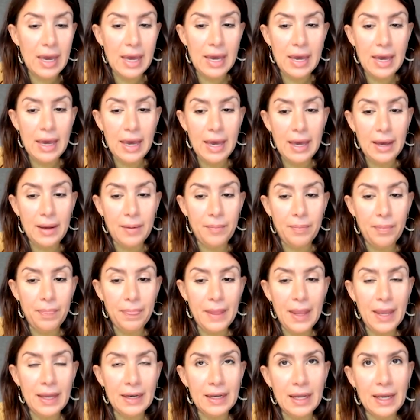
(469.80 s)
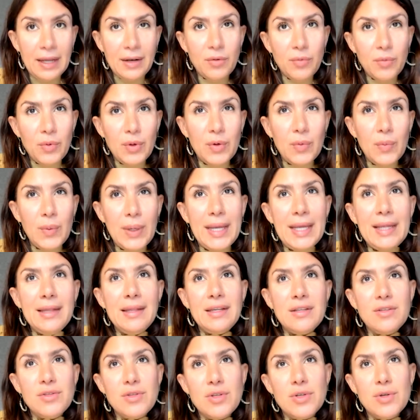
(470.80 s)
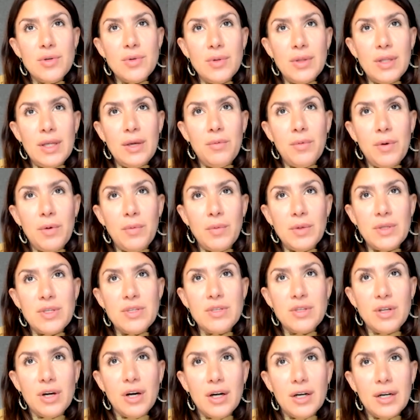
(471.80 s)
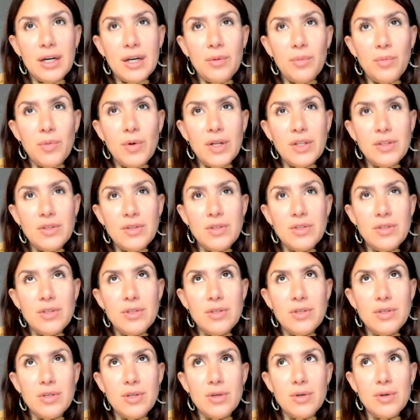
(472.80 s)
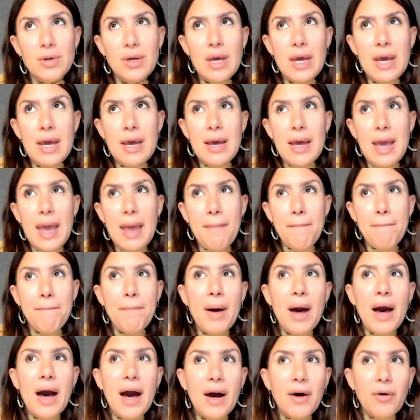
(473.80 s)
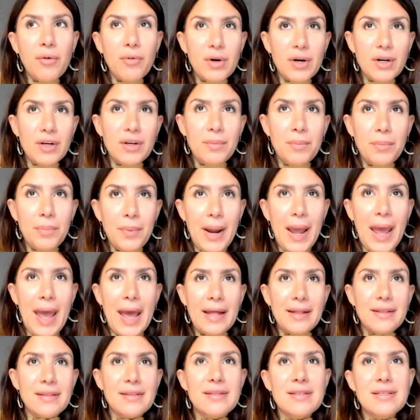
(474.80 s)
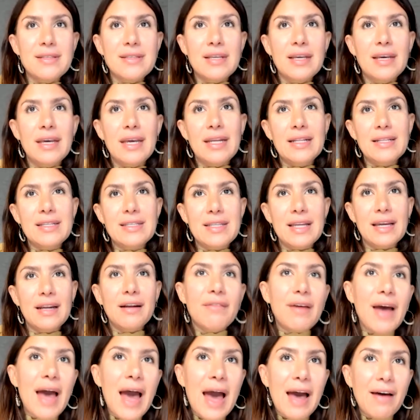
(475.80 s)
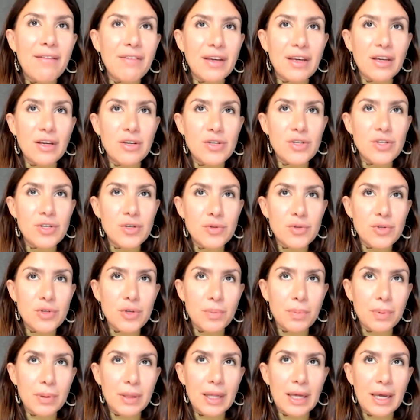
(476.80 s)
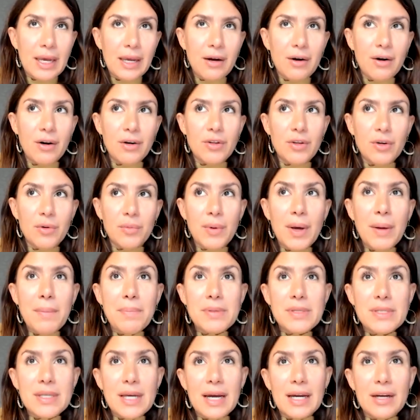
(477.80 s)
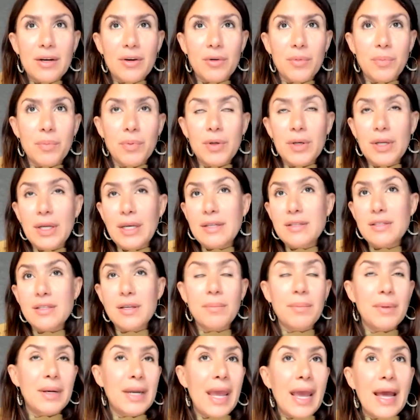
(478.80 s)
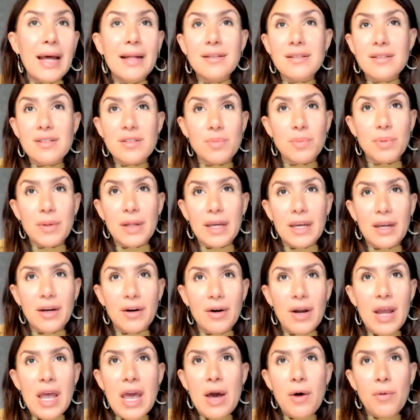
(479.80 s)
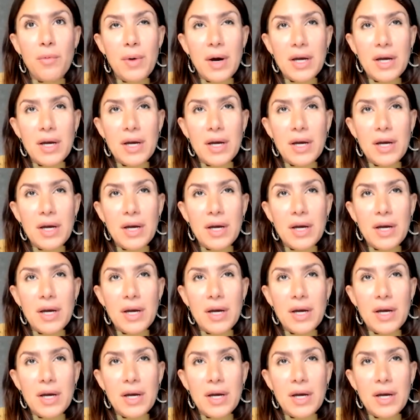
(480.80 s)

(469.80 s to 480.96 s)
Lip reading: And we really, truly, when we started, wanted to empower the brands. Instead of having a YouTube player on your website or putting somebody else's player, why